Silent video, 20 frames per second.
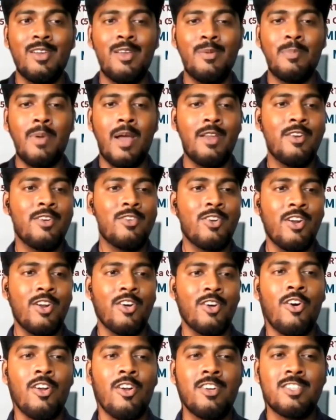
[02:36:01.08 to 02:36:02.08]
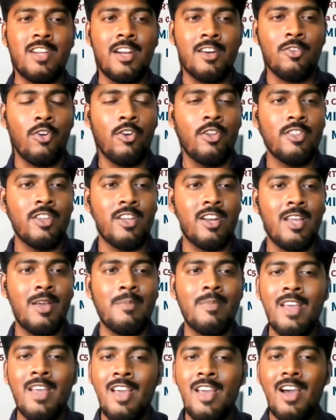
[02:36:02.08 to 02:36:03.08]
if I start calling the
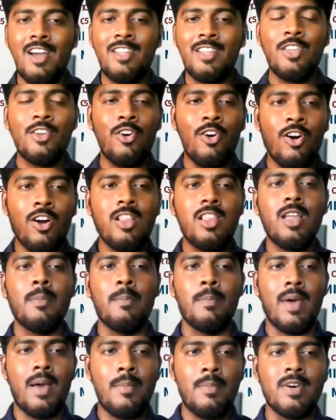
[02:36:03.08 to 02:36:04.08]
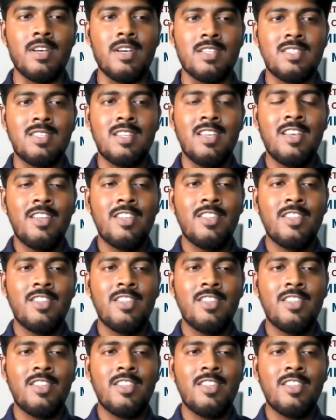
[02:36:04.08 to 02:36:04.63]
name, I think all the members,